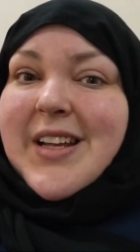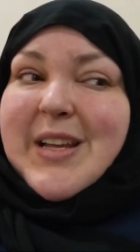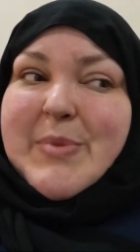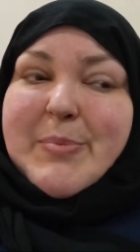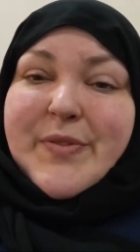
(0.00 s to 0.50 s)

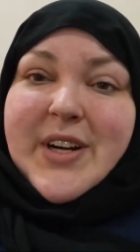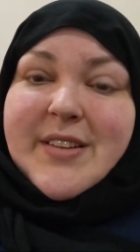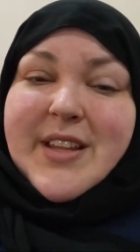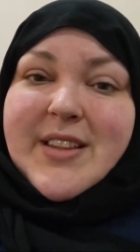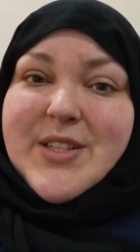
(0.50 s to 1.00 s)
and people
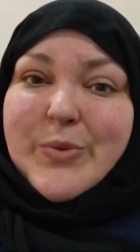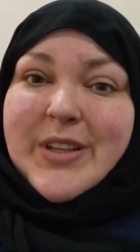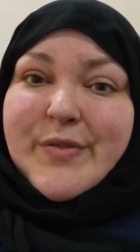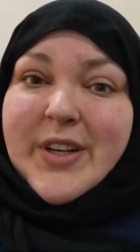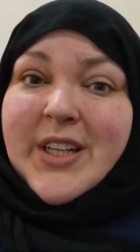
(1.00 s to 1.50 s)
find, think that's
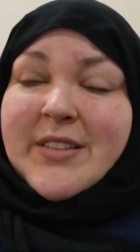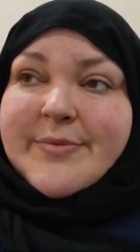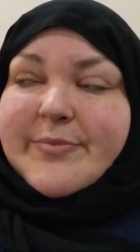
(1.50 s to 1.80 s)
really funny